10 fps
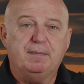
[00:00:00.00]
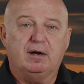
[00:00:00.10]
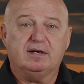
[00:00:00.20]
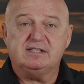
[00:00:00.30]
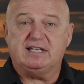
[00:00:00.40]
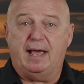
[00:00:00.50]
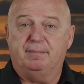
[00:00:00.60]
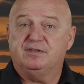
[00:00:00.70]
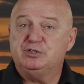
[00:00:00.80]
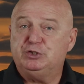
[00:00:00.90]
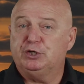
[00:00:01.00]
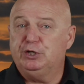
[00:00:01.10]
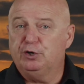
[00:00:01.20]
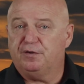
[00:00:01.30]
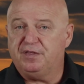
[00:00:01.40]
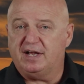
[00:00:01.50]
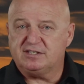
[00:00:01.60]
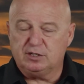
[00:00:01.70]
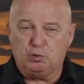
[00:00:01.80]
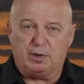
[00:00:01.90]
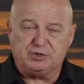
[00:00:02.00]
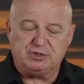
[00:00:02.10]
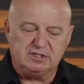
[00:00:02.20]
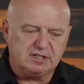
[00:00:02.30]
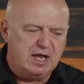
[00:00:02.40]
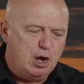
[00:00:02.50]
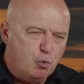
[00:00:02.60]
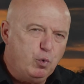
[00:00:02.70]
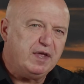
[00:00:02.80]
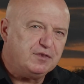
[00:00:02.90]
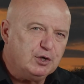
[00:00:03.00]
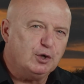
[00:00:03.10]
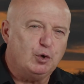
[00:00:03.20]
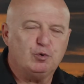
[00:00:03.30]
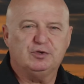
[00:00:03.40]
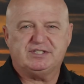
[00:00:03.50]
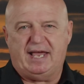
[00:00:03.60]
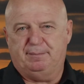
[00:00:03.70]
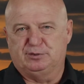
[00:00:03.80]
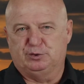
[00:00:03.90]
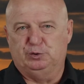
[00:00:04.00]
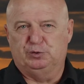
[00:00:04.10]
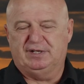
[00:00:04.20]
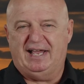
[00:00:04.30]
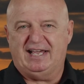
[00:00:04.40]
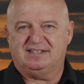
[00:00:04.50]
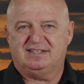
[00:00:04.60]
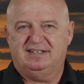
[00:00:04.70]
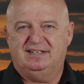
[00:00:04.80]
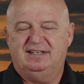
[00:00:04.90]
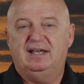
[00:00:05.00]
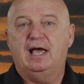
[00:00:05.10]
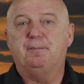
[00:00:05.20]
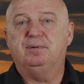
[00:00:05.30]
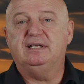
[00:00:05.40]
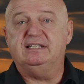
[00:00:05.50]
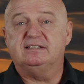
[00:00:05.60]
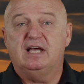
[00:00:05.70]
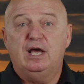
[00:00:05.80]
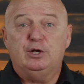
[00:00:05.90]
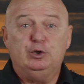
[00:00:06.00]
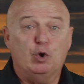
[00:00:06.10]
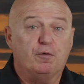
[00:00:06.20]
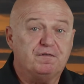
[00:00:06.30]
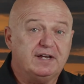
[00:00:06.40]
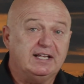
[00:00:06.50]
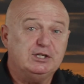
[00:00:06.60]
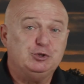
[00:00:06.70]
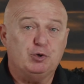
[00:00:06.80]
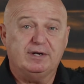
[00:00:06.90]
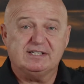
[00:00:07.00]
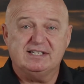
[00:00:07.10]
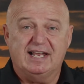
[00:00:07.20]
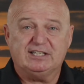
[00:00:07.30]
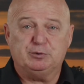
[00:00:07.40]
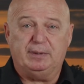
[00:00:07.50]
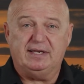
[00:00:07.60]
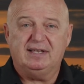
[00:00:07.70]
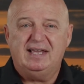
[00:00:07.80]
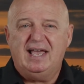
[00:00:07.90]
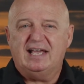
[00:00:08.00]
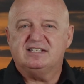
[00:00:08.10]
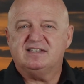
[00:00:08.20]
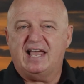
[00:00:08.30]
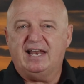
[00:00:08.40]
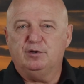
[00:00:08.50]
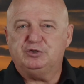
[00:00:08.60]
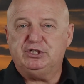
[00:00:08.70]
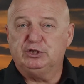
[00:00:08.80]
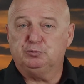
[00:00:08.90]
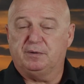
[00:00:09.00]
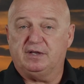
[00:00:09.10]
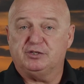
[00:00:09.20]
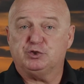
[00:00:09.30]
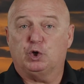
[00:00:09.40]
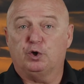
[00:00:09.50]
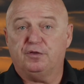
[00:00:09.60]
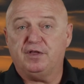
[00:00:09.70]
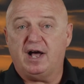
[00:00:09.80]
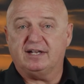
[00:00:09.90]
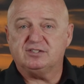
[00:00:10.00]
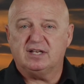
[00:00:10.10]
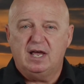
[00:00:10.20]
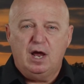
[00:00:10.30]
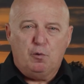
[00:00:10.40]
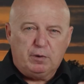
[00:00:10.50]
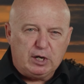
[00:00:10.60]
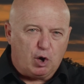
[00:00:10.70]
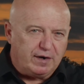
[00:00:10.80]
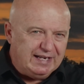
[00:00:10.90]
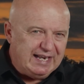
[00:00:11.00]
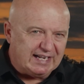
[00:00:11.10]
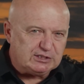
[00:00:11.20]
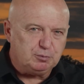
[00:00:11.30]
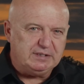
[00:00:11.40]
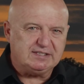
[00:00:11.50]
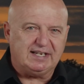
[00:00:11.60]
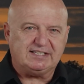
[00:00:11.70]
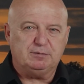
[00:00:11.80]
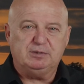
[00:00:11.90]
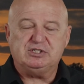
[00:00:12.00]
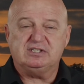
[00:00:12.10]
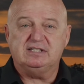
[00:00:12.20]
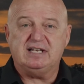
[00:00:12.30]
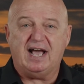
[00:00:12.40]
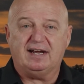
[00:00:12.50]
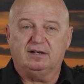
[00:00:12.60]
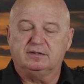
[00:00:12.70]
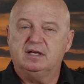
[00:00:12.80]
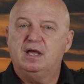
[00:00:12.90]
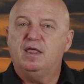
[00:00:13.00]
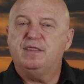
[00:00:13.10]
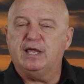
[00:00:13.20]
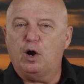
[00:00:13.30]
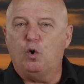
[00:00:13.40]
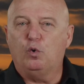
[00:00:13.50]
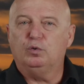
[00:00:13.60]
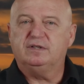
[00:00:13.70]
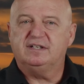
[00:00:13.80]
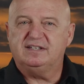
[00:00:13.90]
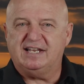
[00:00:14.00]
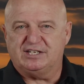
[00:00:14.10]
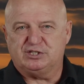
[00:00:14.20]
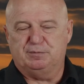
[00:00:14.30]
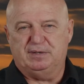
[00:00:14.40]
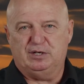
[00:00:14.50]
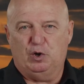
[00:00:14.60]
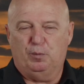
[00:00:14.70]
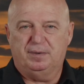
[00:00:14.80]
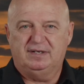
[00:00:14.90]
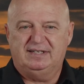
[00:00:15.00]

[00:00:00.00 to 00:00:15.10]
out on Sabbath and share your thoughts and questions with your local Sabbath school class. And please, don't forget to join us next week as Thando shares with us her thoughts regarding next week's lesson, which is entitled, The Old Testament Hope.